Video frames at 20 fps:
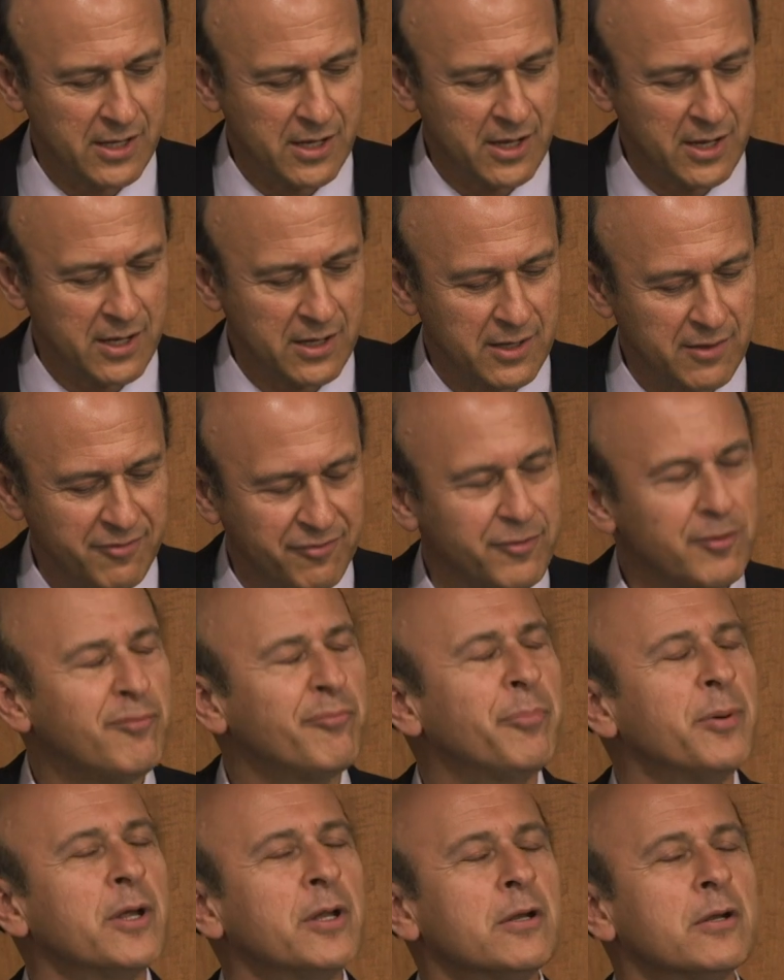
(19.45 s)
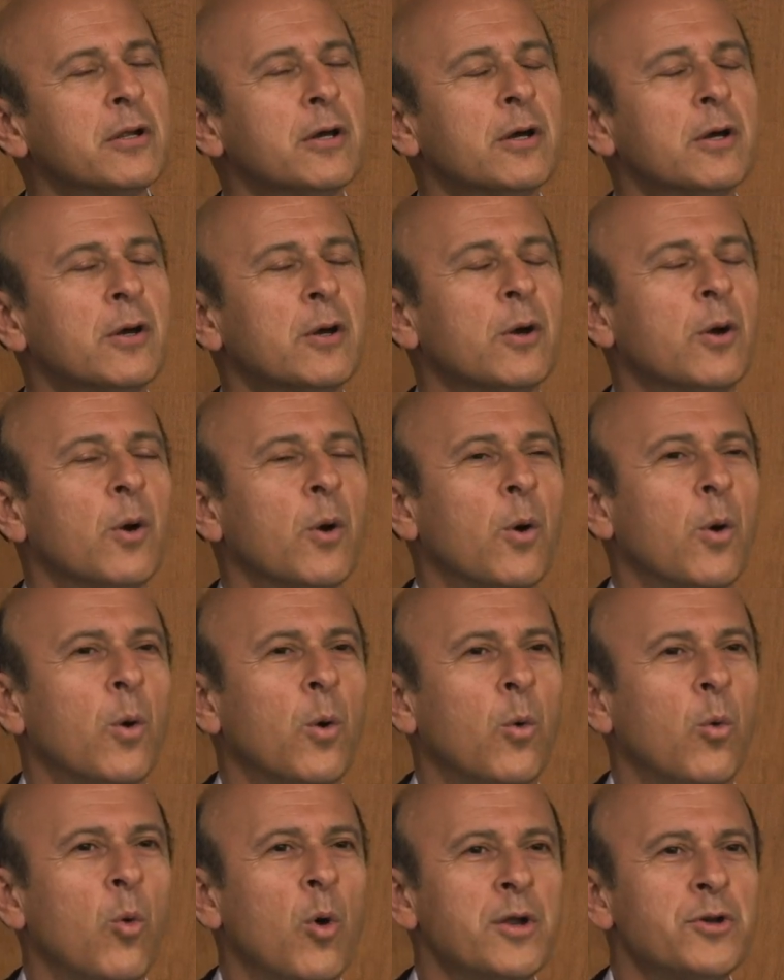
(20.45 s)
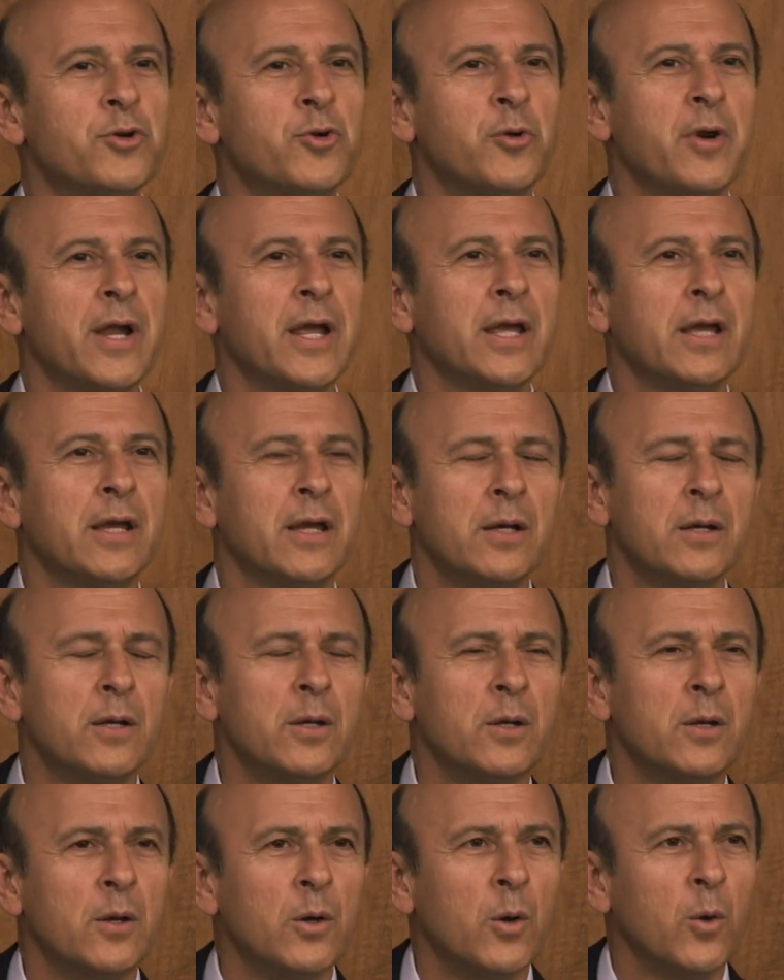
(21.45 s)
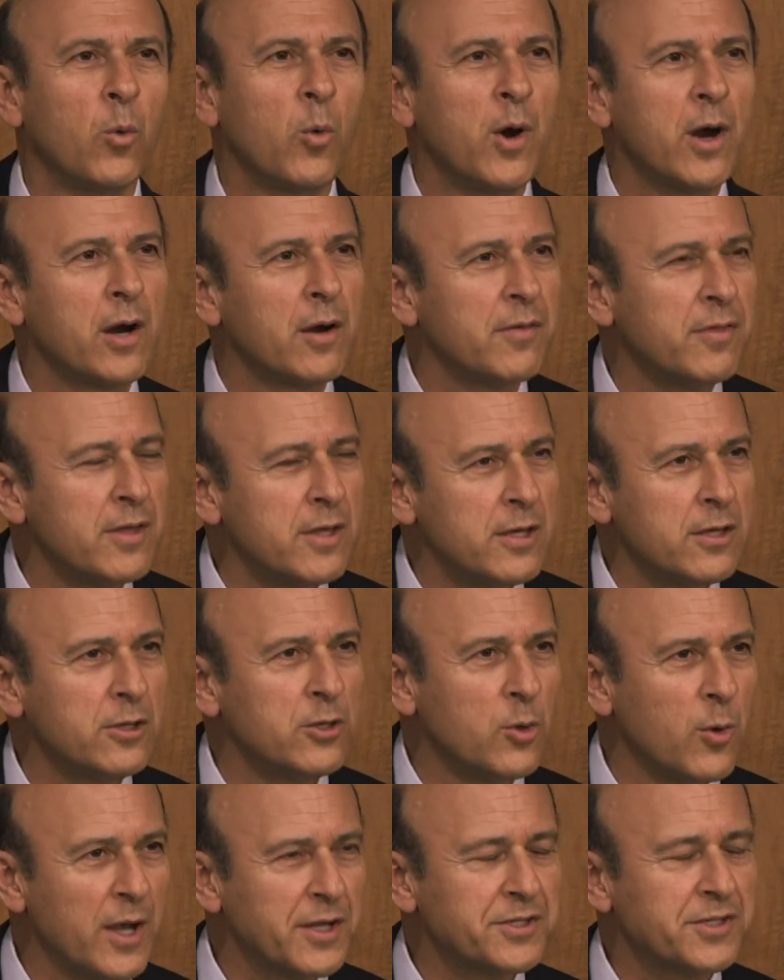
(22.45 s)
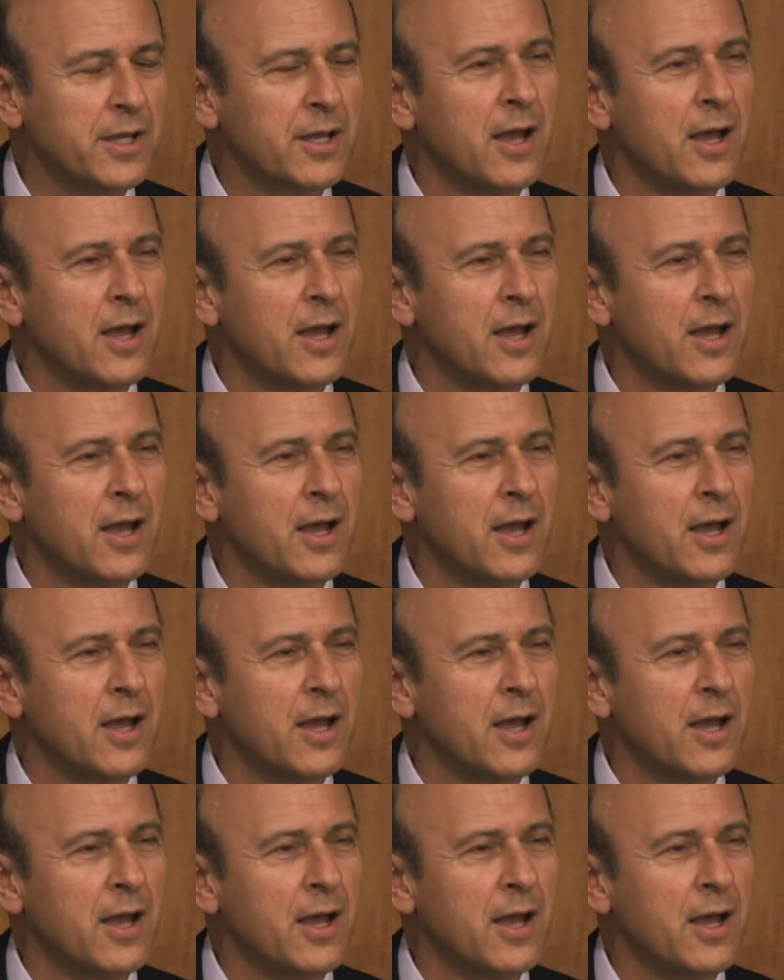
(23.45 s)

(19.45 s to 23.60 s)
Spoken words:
If you've been wondering where the U.S.